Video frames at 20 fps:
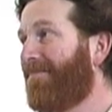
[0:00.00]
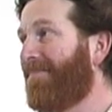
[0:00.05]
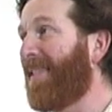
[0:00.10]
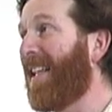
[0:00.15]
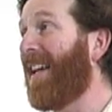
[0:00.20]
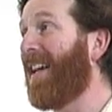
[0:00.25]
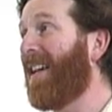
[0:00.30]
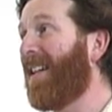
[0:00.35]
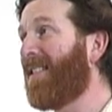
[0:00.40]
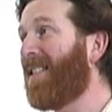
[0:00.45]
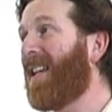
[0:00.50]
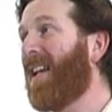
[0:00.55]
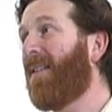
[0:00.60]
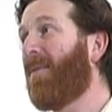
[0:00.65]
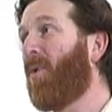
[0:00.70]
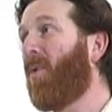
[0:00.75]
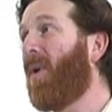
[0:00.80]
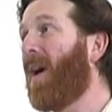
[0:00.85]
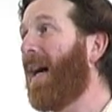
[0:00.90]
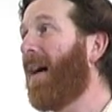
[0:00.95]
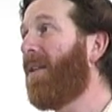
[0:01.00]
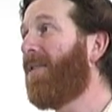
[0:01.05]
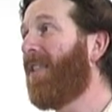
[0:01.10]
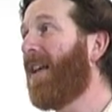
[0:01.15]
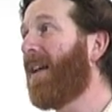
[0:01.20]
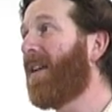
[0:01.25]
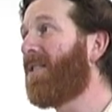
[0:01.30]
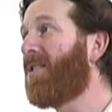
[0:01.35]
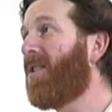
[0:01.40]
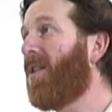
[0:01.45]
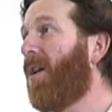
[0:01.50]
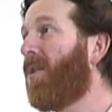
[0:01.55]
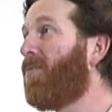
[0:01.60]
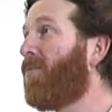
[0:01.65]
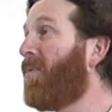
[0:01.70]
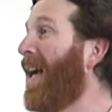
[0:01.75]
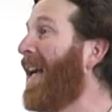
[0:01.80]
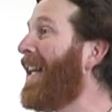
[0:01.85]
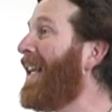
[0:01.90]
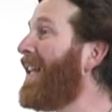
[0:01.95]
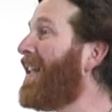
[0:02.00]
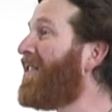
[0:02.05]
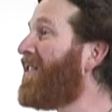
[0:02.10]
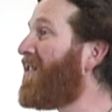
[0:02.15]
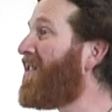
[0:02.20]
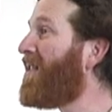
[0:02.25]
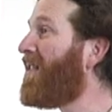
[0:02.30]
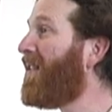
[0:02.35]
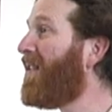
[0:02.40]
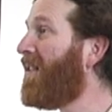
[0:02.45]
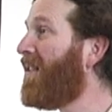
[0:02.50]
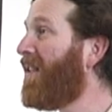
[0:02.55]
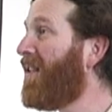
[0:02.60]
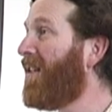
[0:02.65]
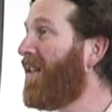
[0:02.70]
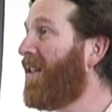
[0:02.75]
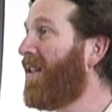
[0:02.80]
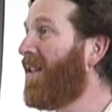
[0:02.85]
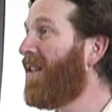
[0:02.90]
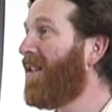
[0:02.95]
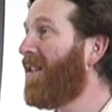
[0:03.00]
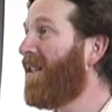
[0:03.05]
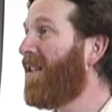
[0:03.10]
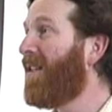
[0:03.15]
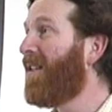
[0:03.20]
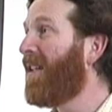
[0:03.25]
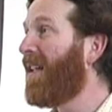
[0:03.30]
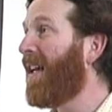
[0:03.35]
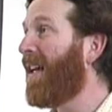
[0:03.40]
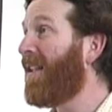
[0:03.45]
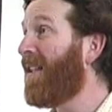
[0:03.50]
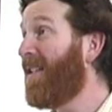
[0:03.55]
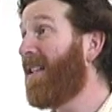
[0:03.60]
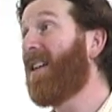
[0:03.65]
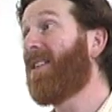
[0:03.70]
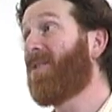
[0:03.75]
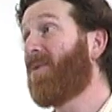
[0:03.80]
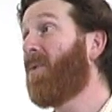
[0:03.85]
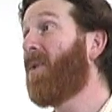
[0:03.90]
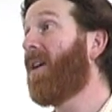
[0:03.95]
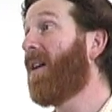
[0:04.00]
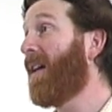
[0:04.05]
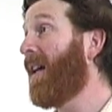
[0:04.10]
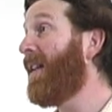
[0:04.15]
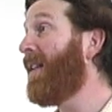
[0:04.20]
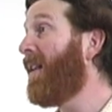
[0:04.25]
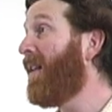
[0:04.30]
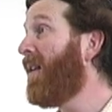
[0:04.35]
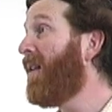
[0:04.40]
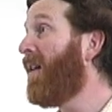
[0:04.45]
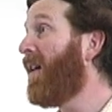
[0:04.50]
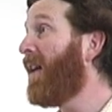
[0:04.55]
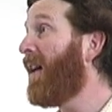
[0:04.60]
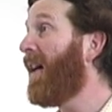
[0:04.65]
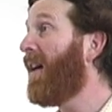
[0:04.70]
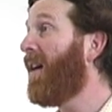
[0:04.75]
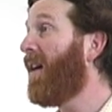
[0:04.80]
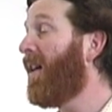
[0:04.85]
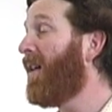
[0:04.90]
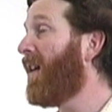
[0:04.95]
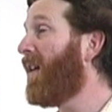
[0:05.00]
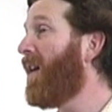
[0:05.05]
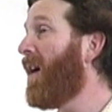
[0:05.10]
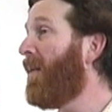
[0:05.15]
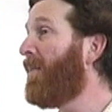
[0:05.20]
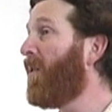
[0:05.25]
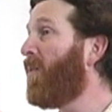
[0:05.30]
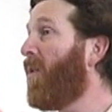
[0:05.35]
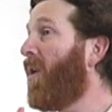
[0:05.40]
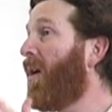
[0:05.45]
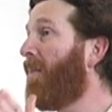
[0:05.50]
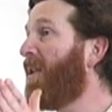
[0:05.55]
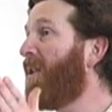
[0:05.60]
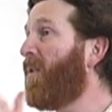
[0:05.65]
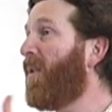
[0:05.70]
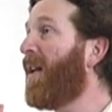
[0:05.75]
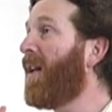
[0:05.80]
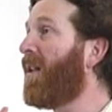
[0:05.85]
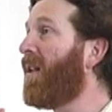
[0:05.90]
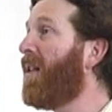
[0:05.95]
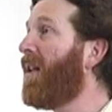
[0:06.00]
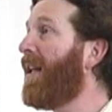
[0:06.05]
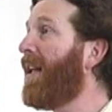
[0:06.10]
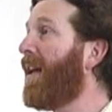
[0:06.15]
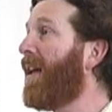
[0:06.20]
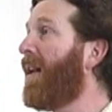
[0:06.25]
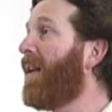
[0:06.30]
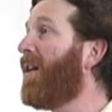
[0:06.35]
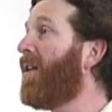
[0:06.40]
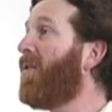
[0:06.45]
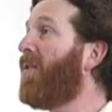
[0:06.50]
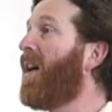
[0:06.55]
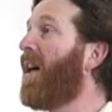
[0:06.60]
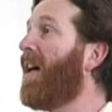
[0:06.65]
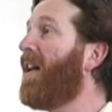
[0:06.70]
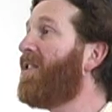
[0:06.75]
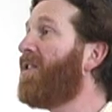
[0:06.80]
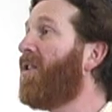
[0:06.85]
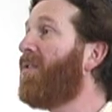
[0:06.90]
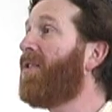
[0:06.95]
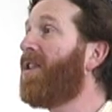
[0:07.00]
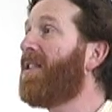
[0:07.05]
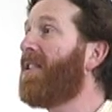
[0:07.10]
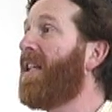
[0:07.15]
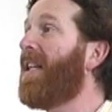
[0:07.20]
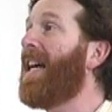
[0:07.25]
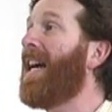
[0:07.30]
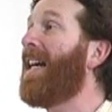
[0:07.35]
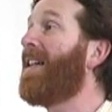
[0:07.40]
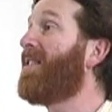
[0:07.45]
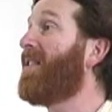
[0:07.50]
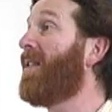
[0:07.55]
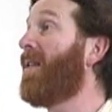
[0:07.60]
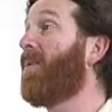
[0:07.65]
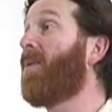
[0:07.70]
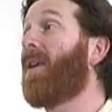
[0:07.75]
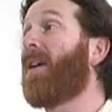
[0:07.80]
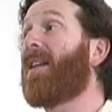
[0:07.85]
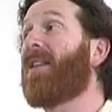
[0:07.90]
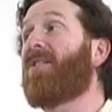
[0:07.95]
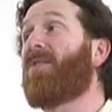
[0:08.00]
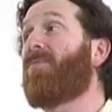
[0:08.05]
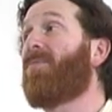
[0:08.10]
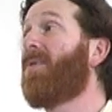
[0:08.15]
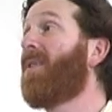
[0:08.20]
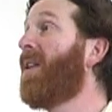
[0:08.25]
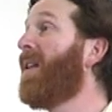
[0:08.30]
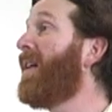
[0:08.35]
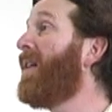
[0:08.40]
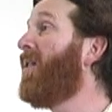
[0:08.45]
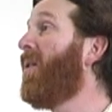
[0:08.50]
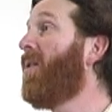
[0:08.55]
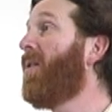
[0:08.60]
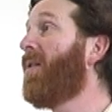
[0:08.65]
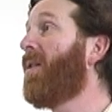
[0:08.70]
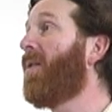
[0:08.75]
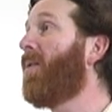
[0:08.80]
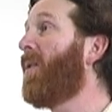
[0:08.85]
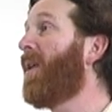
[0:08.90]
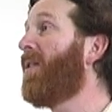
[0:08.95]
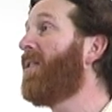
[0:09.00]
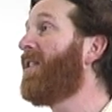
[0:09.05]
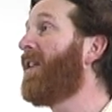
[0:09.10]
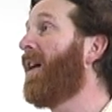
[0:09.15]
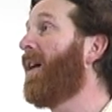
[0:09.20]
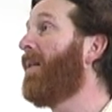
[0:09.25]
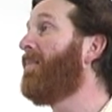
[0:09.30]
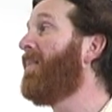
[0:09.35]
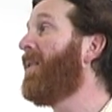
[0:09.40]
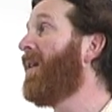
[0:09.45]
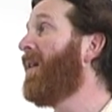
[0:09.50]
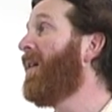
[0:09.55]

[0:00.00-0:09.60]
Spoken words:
Yeah, it's kind of a wild thing. It's called radiance. And it does work. I did it on a common wall between a clinic and a garage over in Tonasket, where it gets really cold in the wintertime.